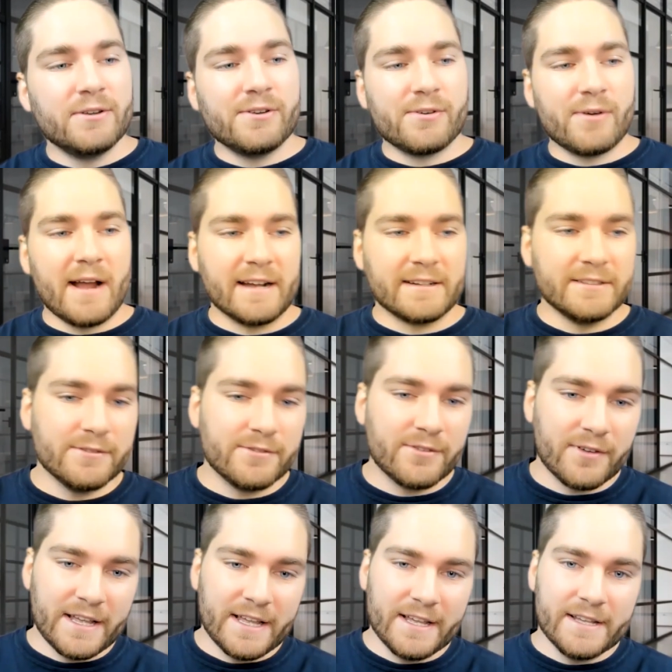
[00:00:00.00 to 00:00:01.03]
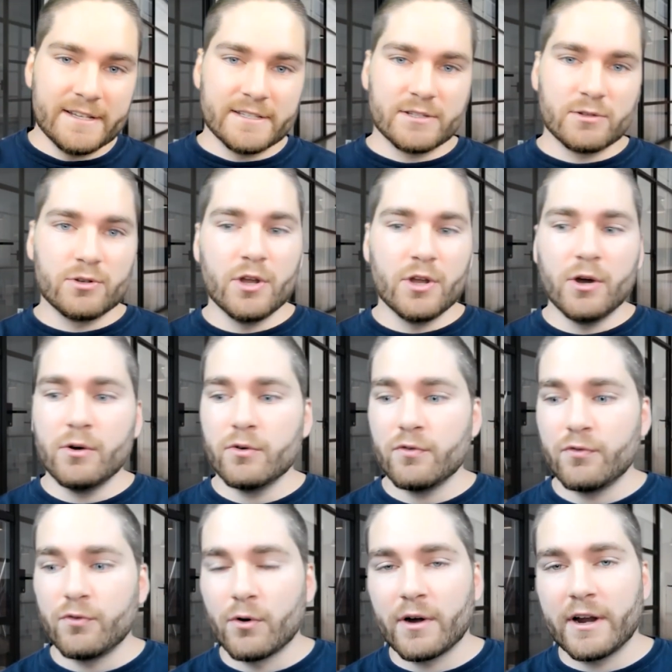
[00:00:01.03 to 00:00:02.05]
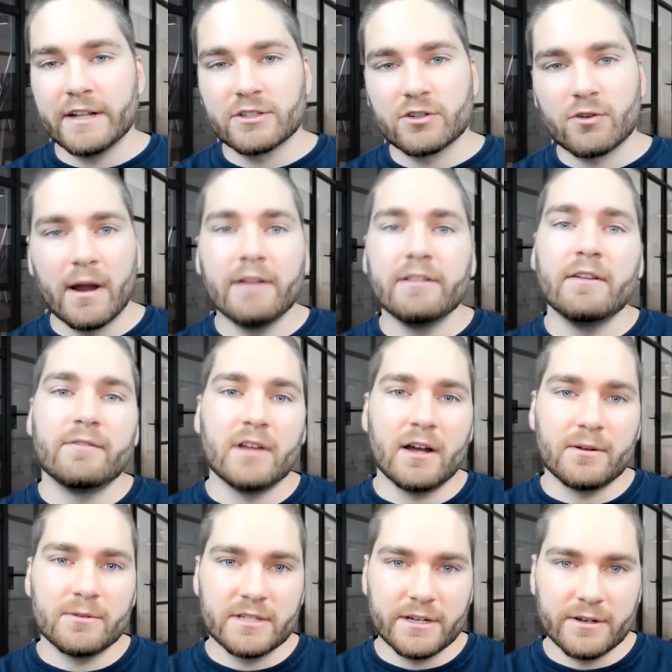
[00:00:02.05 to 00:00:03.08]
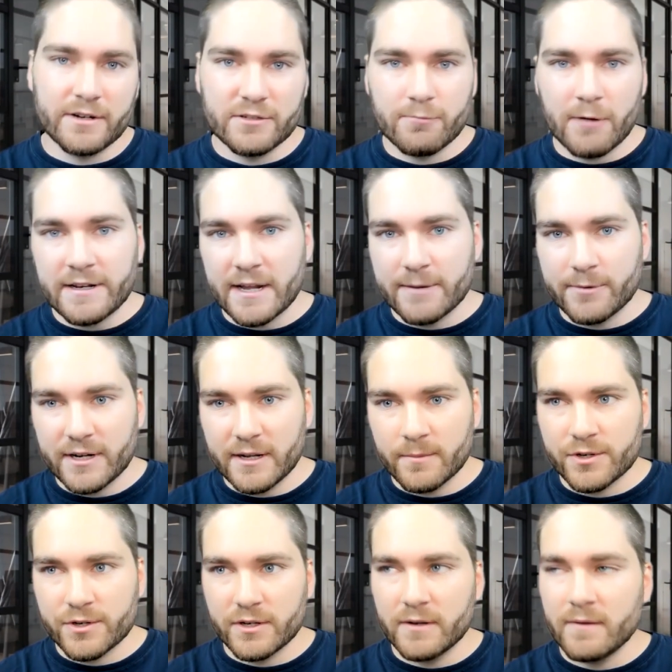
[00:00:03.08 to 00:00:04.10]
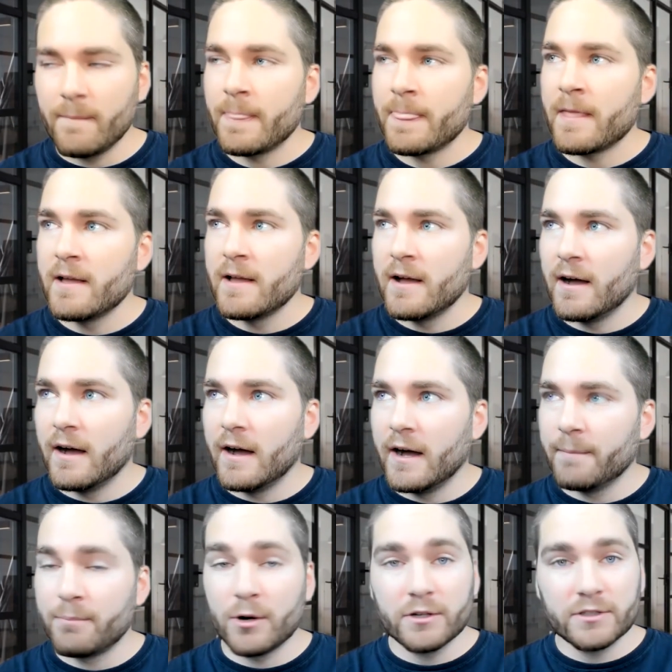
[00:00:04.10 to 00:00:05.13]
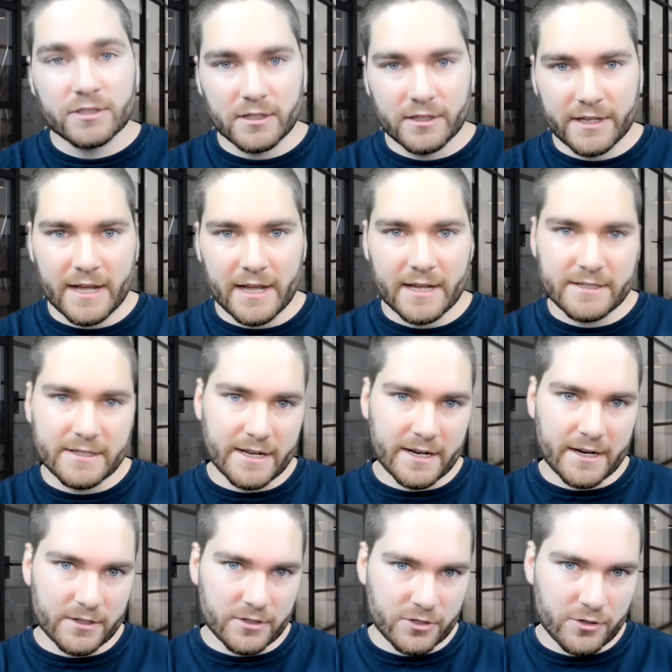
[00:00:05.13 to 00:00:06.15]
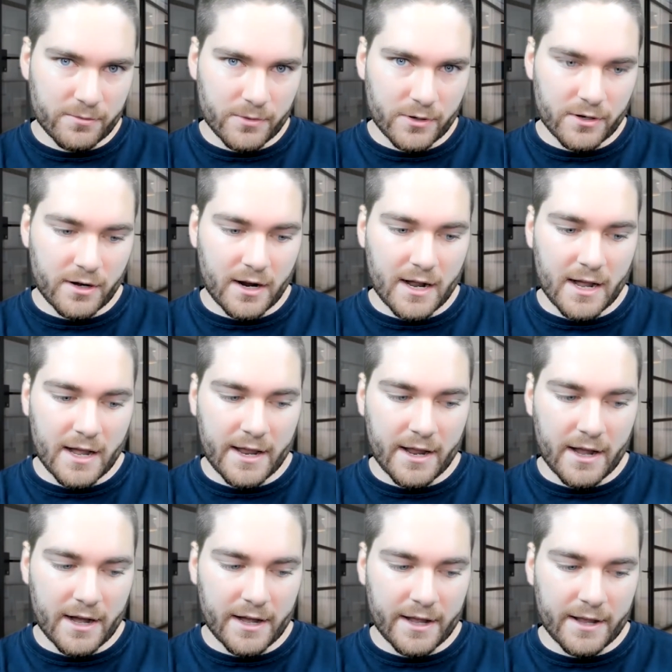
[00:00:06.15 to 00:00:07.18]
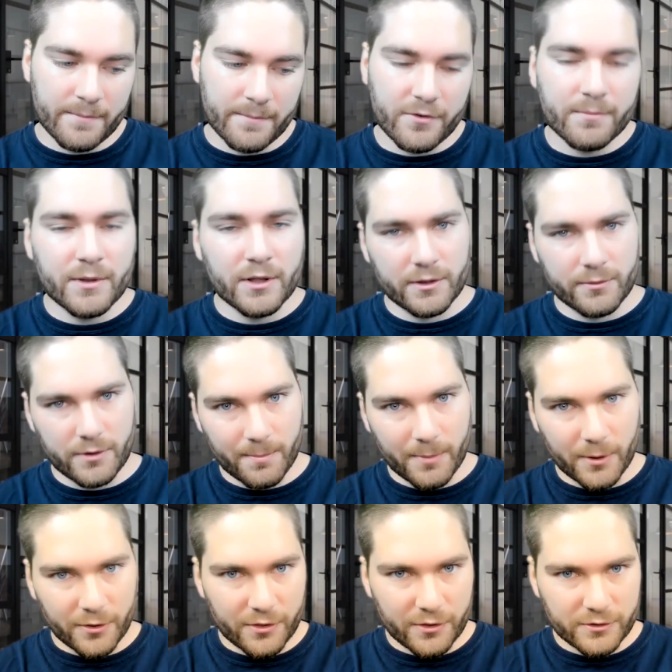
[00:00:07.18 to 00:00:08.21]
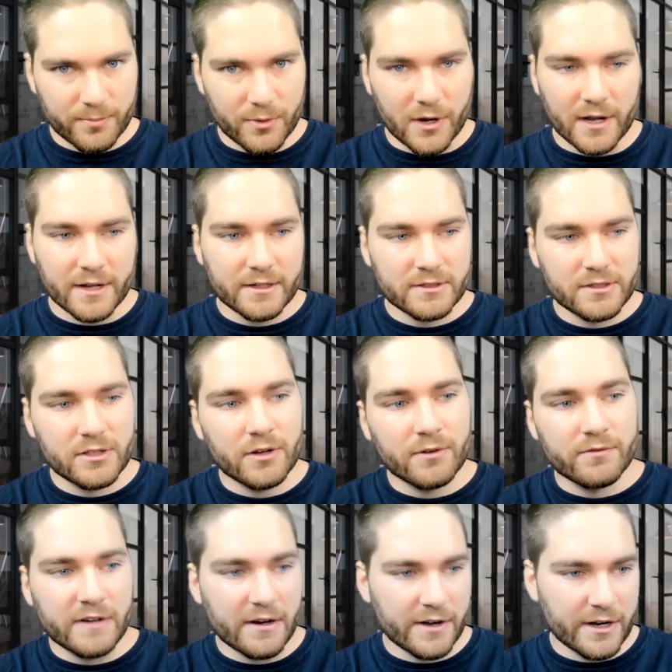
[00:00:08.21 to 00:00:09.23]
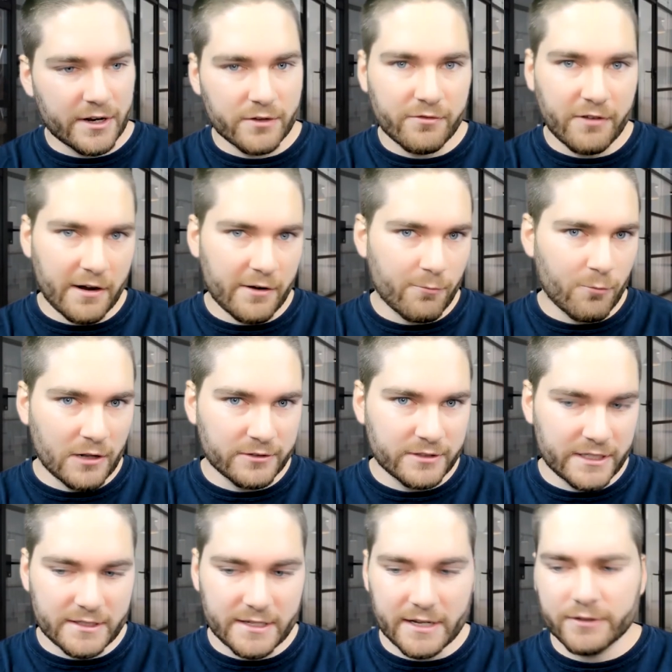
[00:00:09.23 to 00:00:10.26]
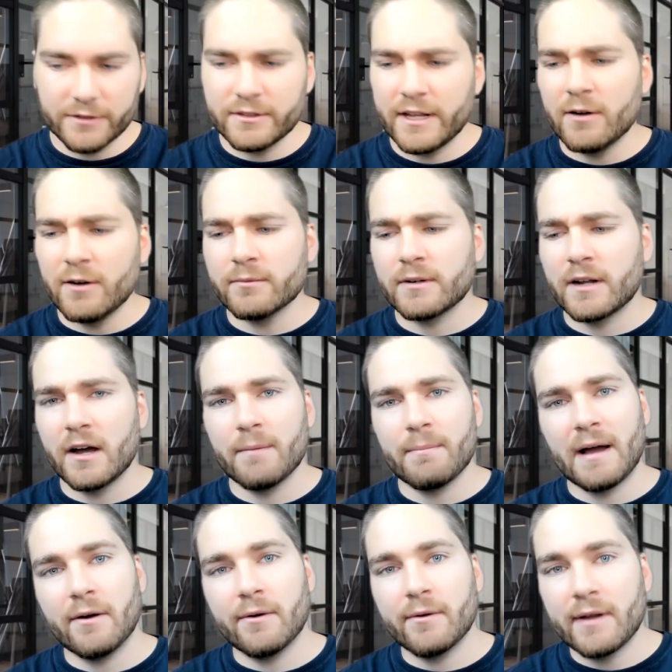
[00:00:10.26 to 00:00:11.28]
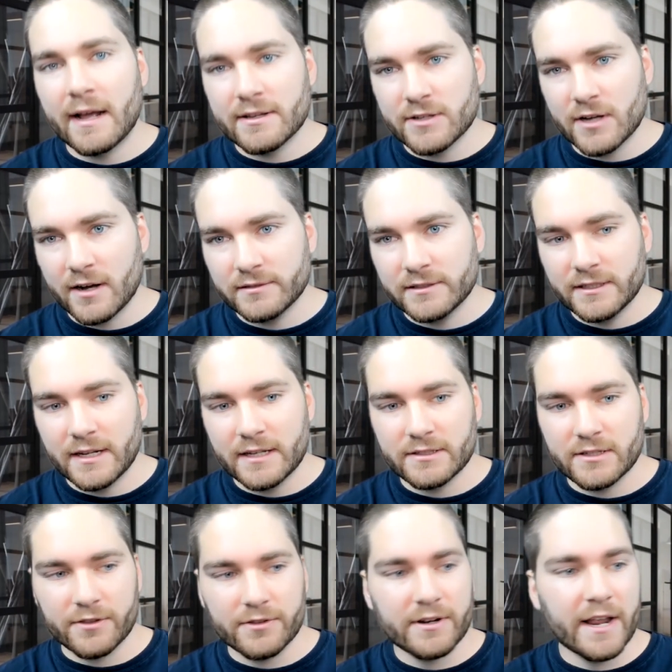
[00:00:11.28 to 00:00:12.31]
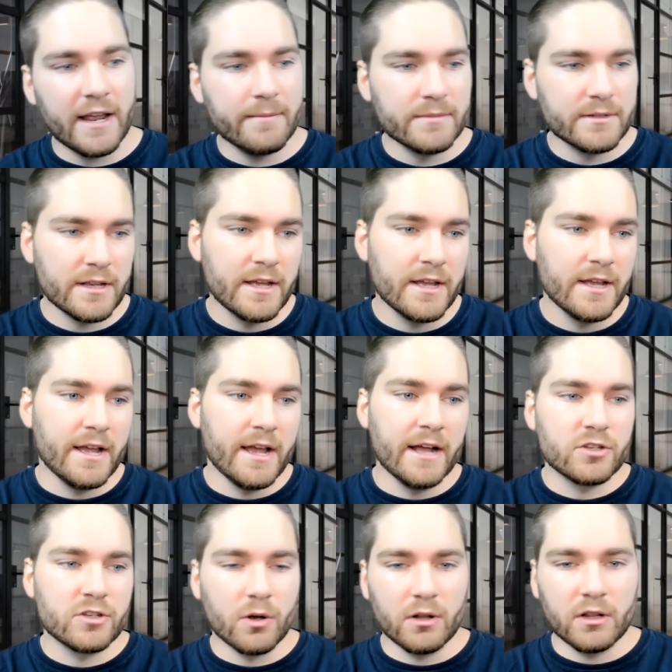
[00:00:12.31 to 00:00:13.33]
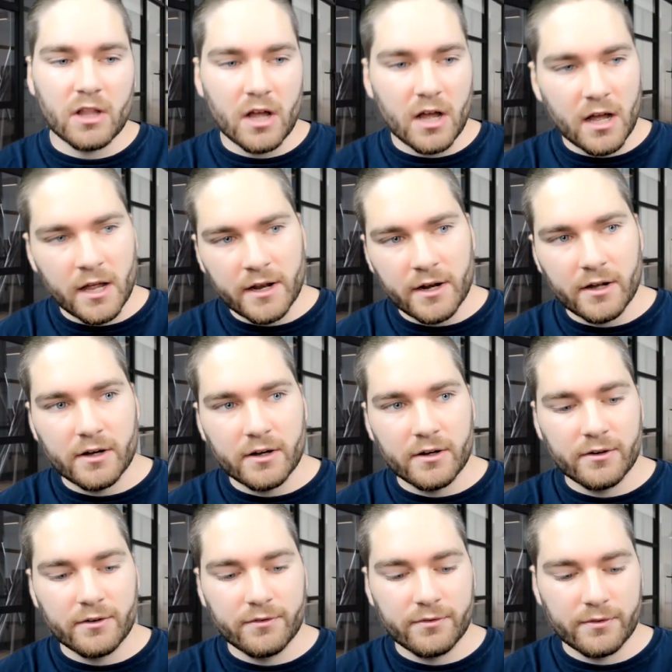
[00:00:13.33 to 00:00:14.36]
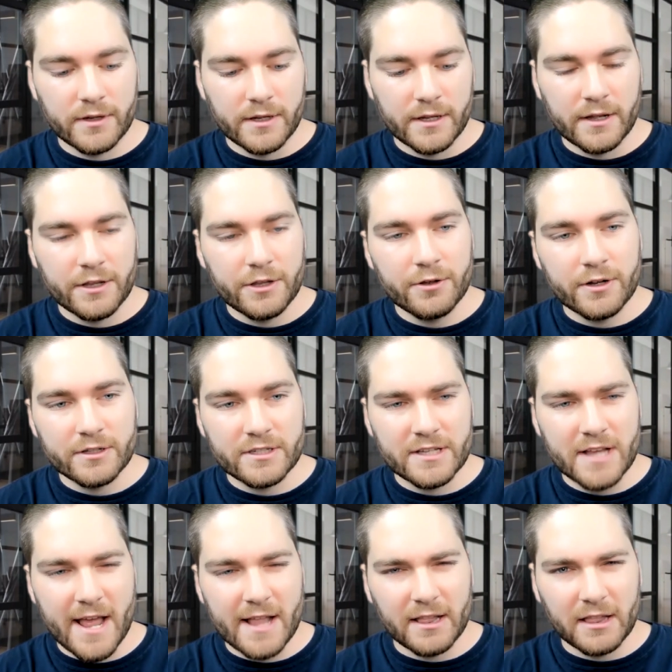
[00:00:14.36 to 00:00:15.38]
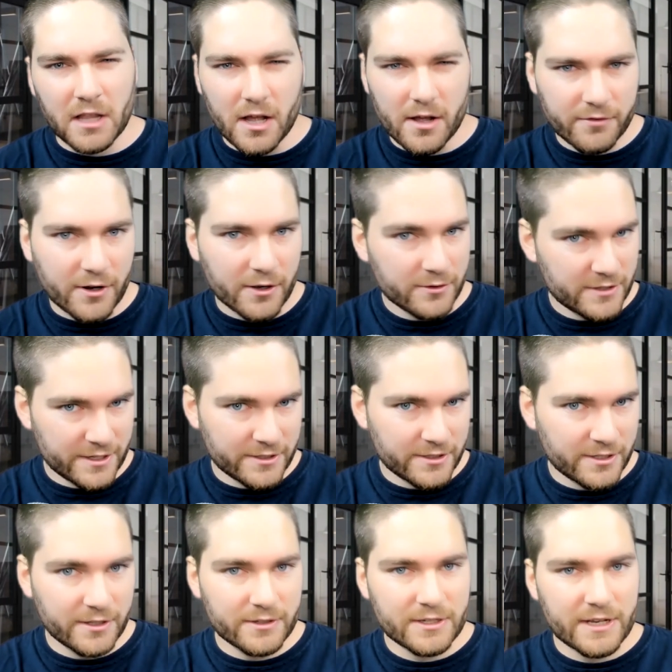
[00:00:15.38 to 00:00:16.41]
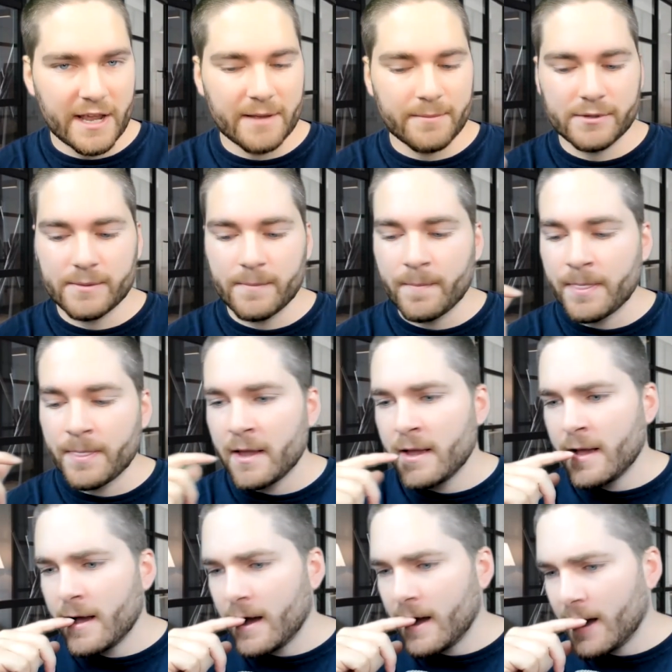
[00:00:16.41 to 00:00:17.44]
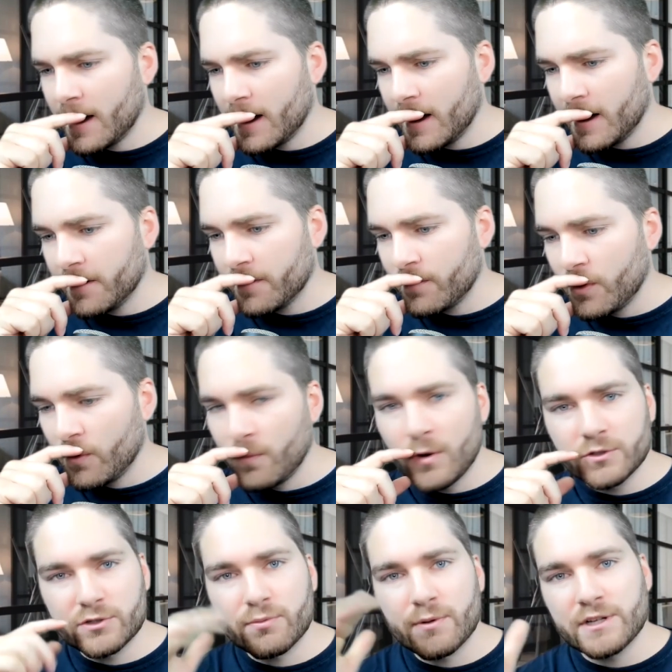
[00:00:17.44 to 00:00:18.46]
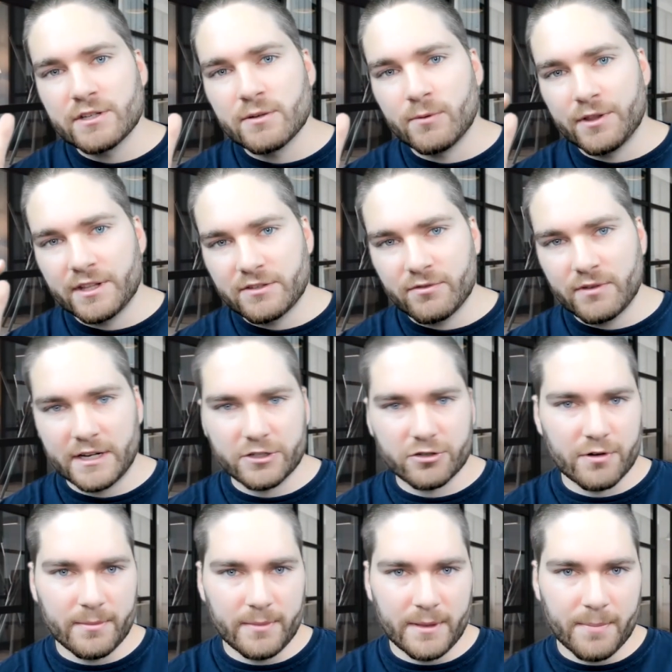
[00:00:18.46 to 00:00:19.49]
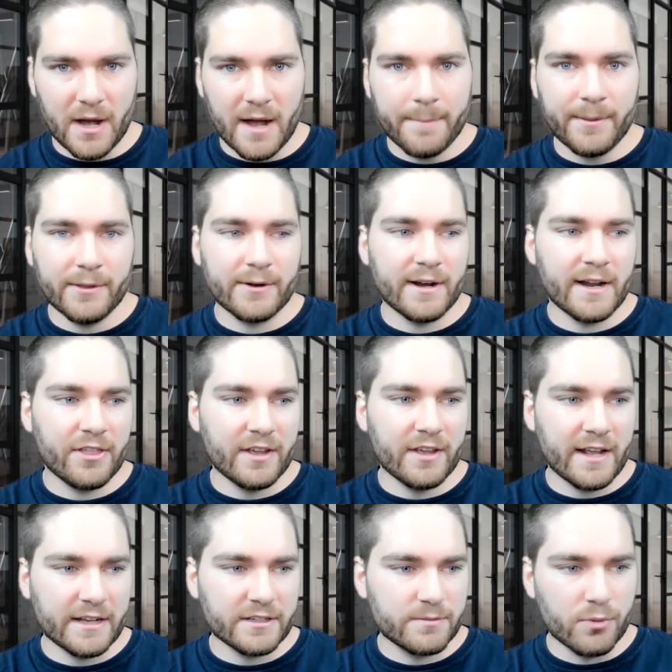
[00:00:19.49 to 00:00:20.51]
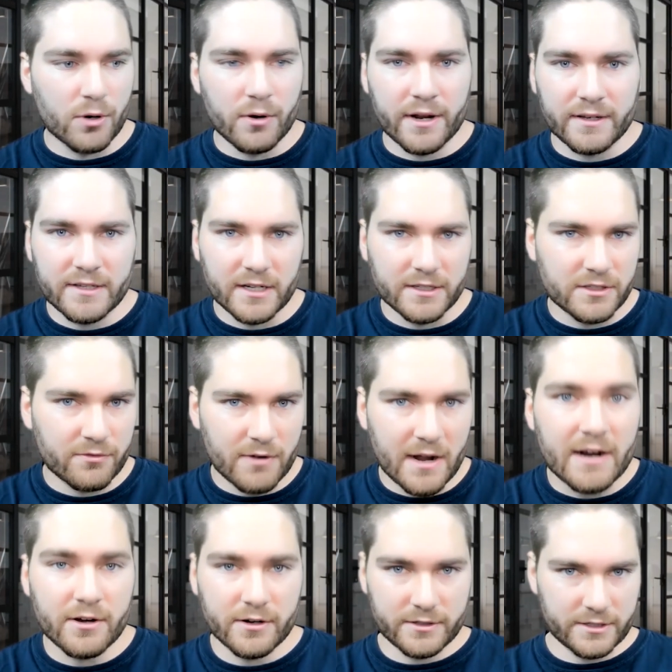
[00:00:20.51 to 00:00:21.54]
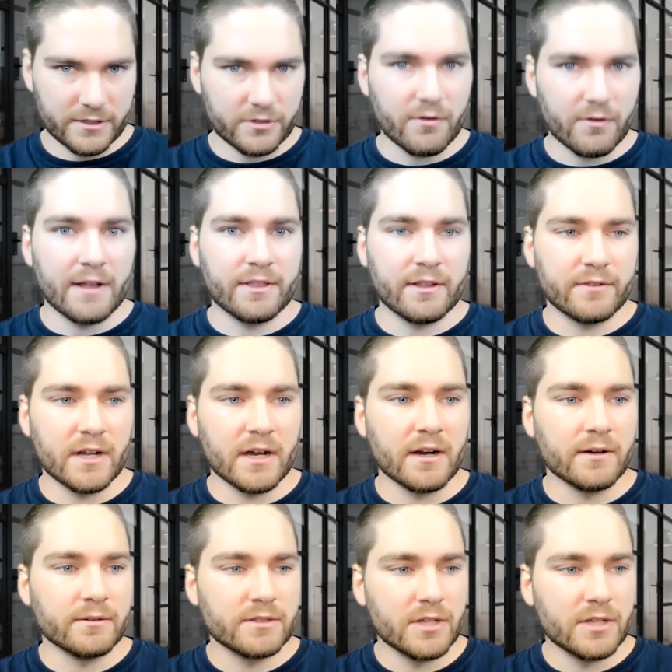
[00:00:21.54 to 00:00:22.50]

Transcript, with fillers: two interactive is known for its grand theft auto series red dead redemption uh, personally as a consumer i i am familiar with both of those products they're very good very well detailed they don't come out as often as other games and so a lot of you could say love goes into those games uh, the most recent one that's extremely popular and I think has broken tons of records is Grand Theft Auto.